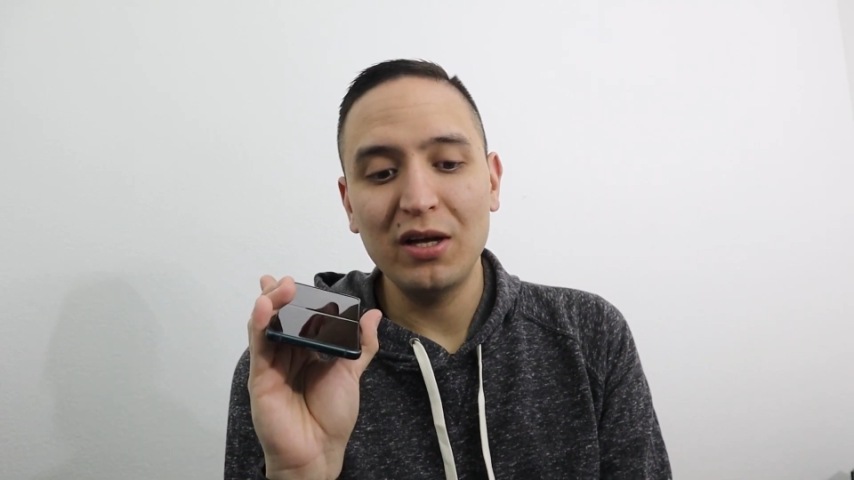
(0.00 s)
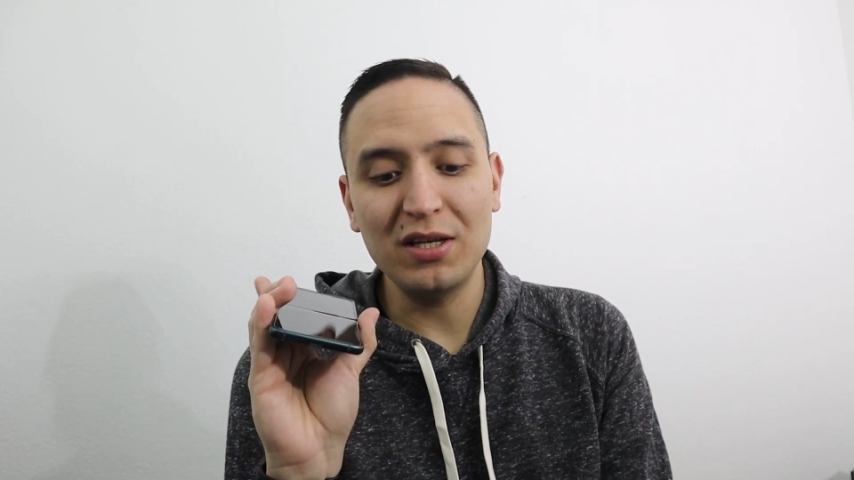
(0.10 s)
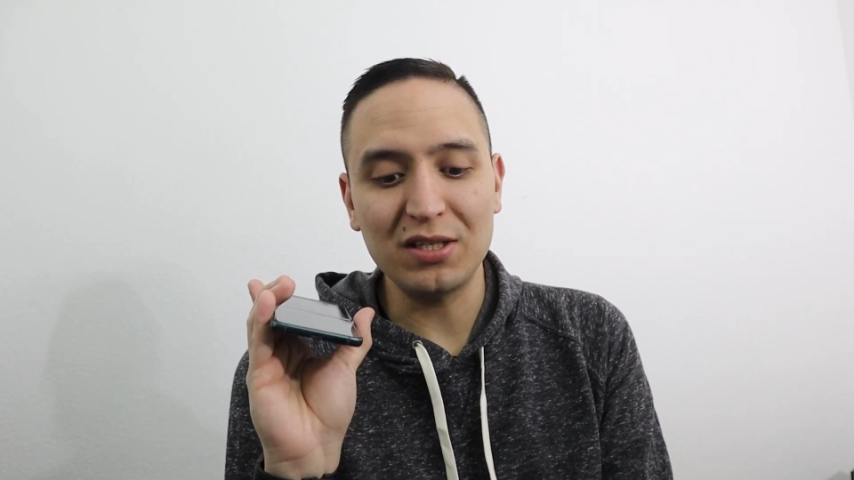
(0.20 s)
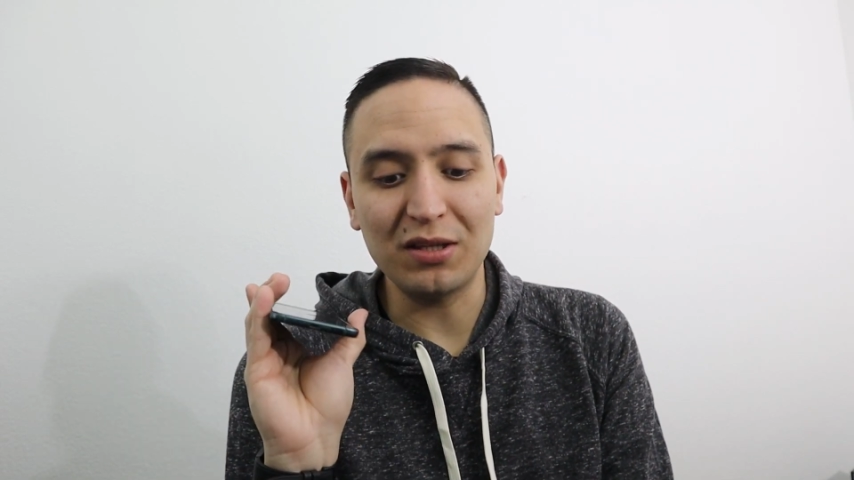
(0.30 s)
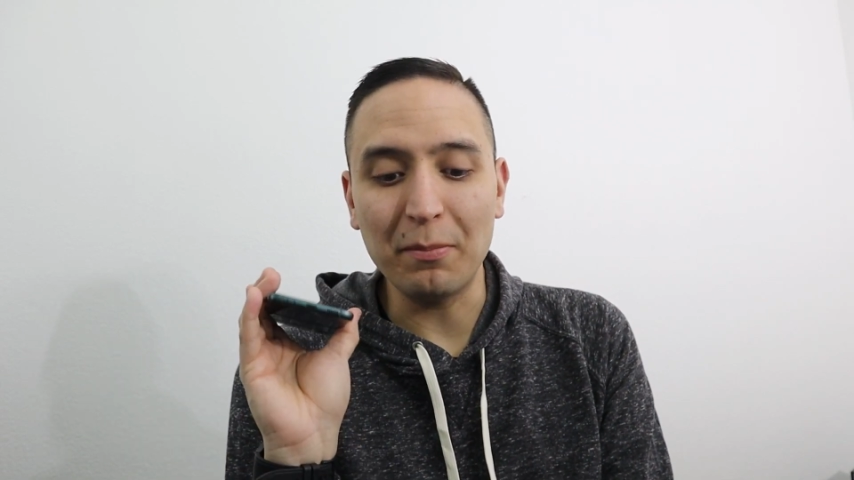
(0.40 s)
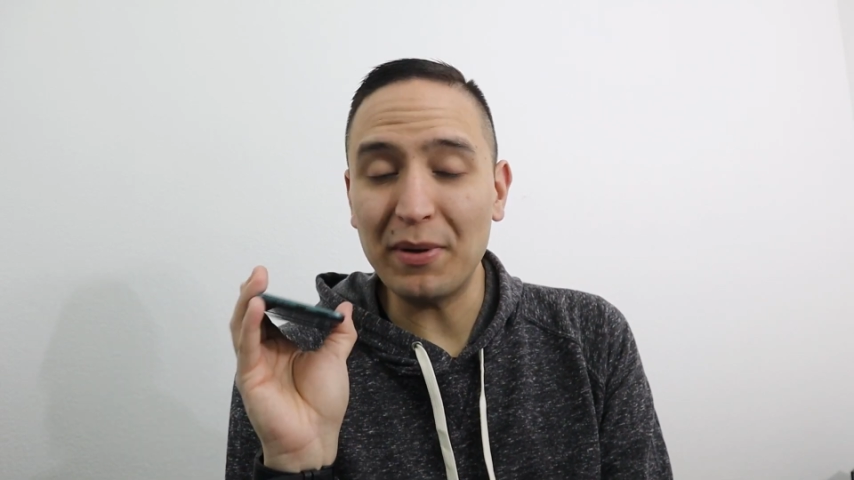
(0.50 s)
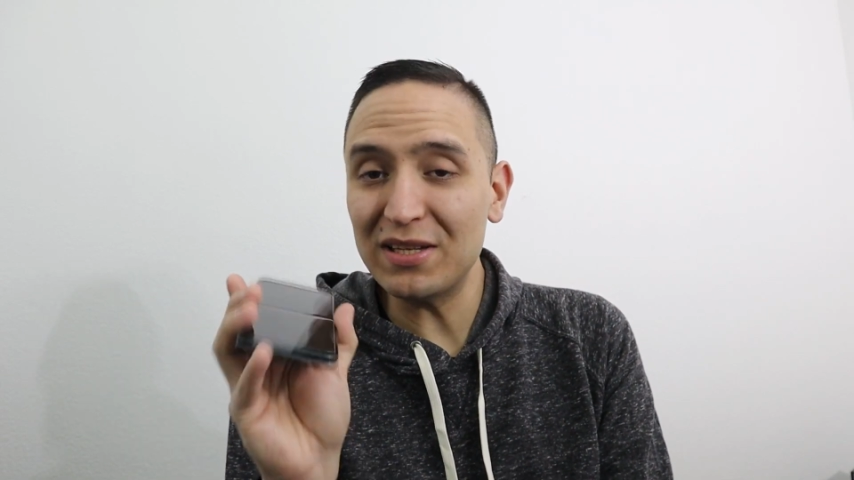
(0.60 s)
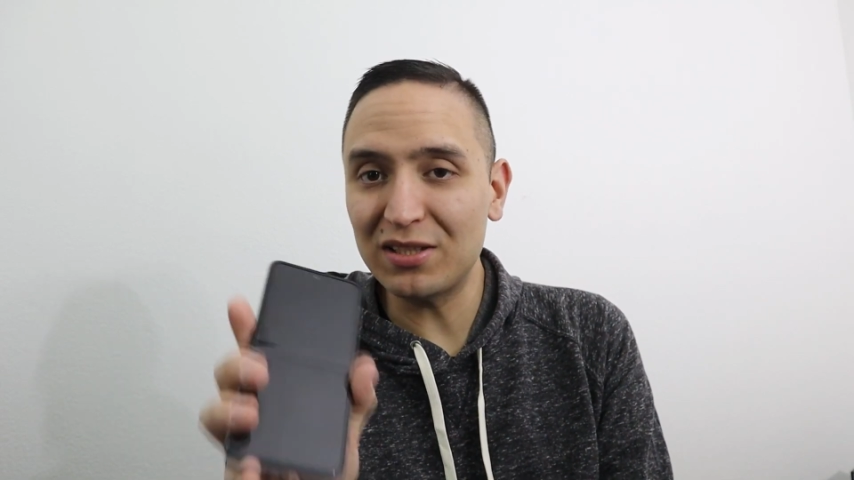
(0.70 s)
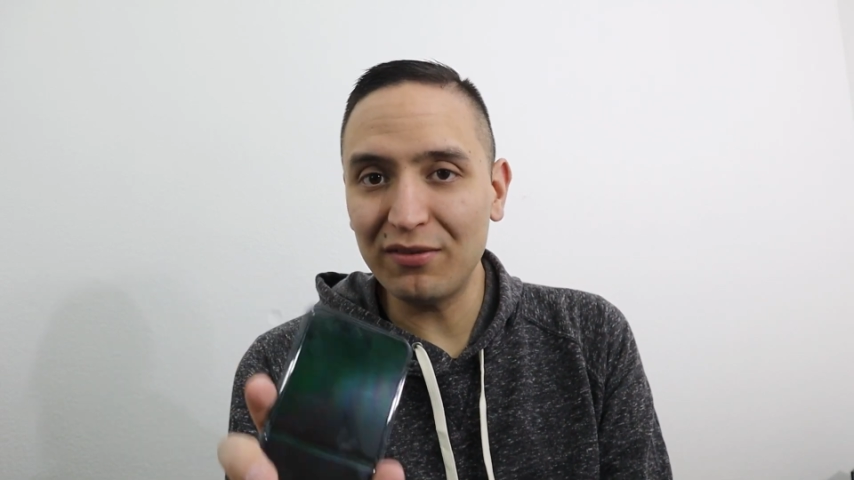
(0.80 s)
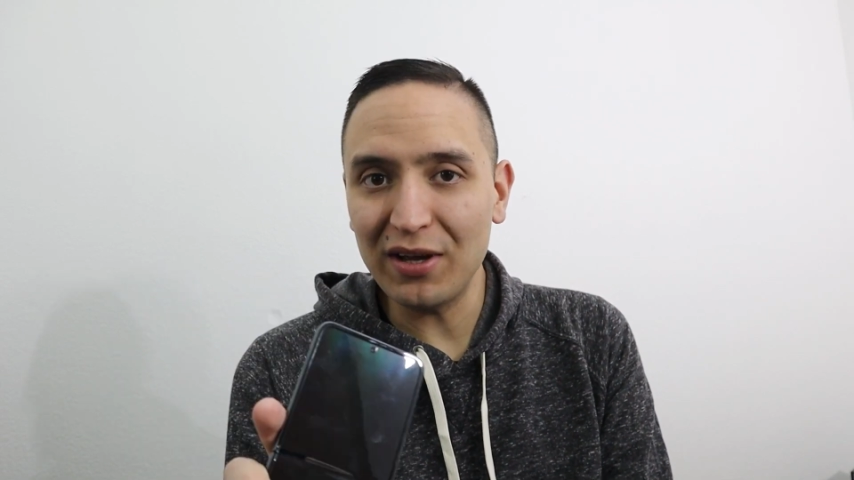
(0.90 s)
is it the
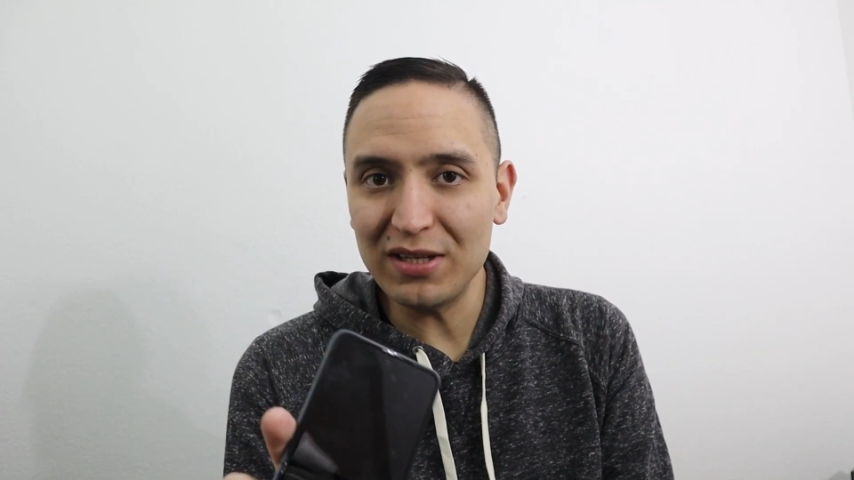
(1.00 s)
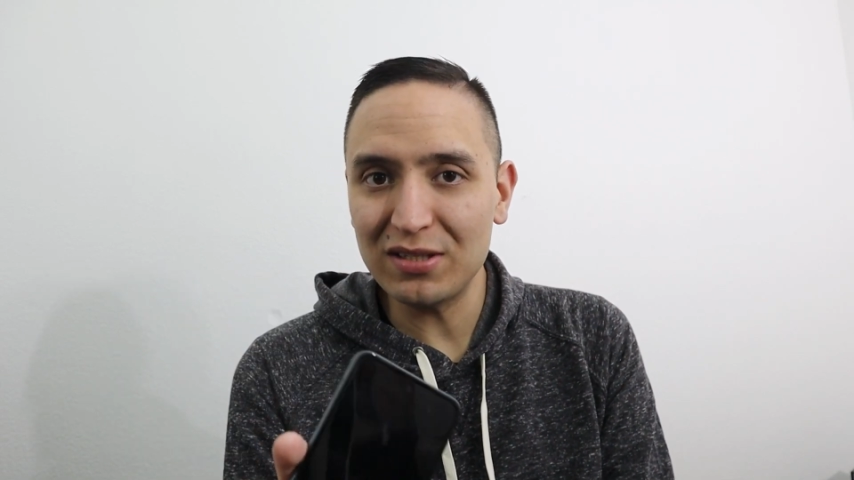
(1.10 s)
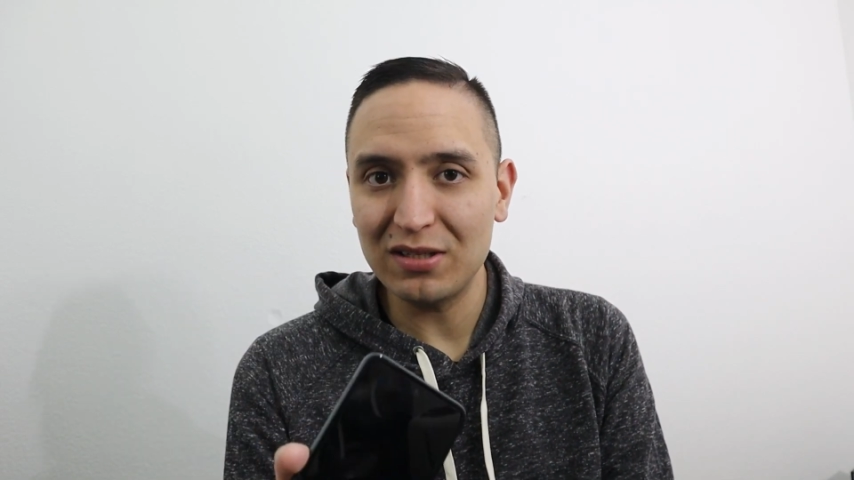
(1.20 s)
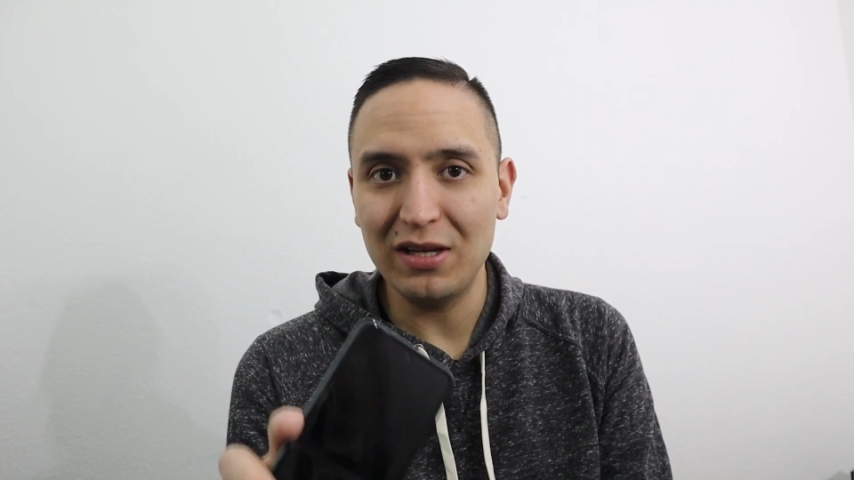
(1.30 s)
best device?